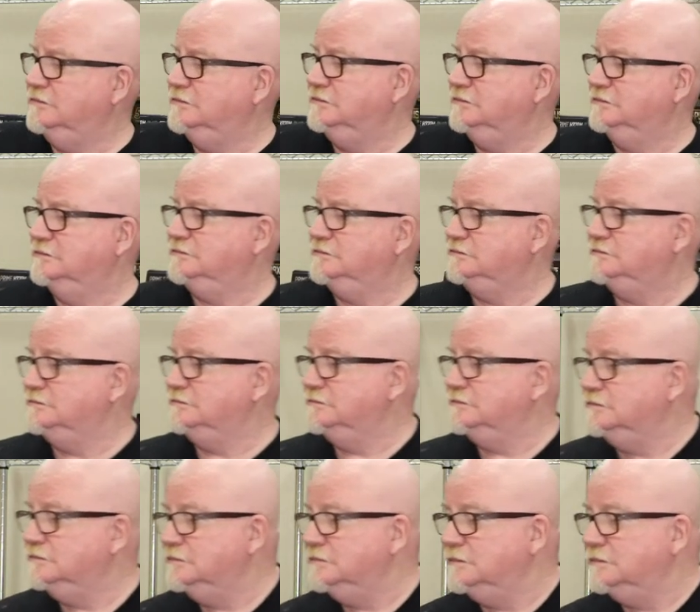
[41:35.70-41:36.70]

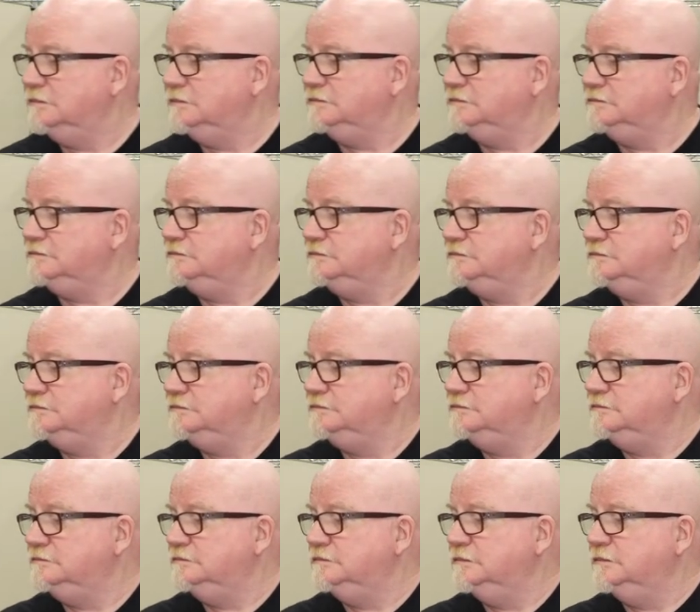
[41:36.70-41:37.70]

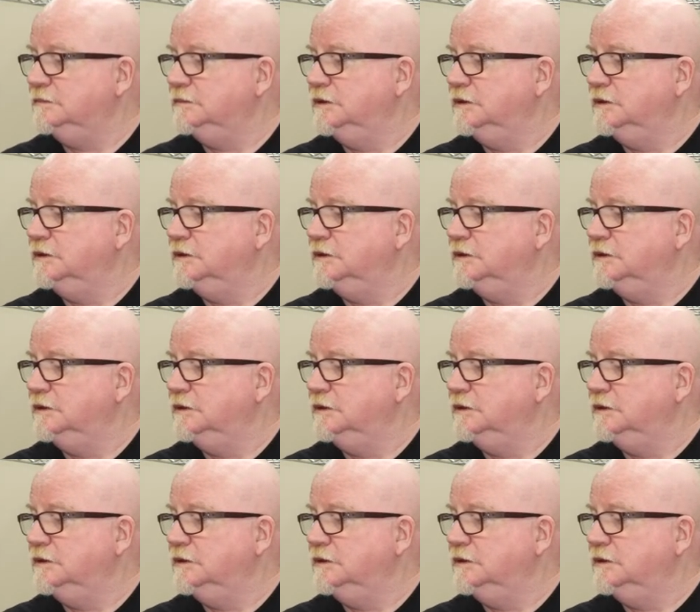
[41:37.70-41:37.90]
Nobody speaks.